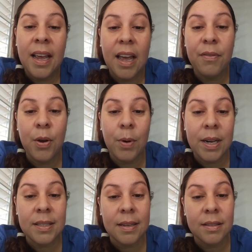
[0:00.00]
if you
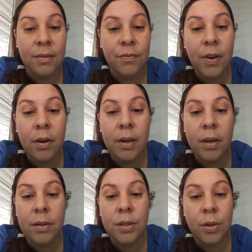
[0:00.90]
want to send some
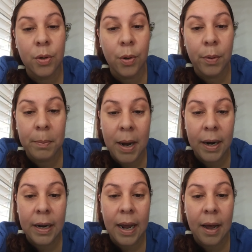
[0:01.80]
photos through
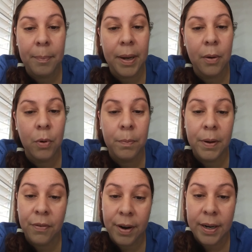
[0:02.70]
Remind app, it would
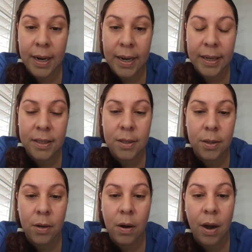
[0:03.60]
be very nice
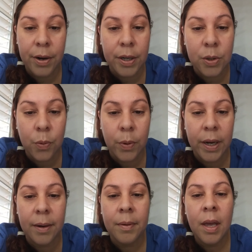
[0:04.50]
to know how you're
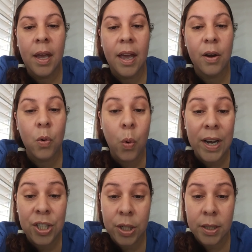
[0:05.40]
doing. And
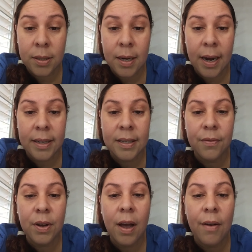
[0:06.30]
questions, guys,
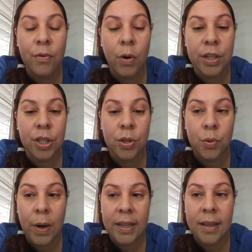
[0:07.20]
if you have
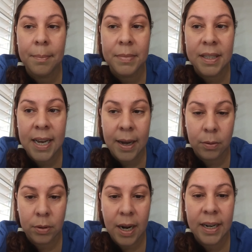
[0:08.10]
questions, write them
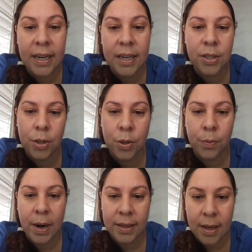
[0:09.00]
down. I need you
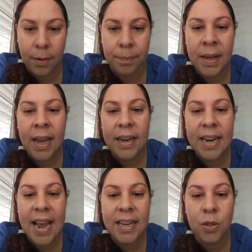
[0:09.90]
to write down.
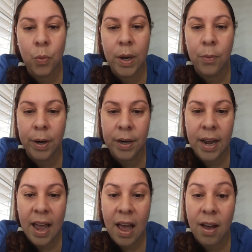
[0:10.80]
Next week we're
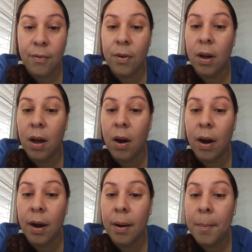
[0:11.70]
gonna have
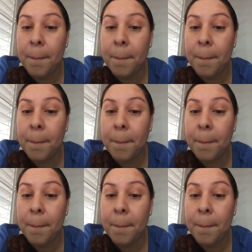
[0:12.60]
our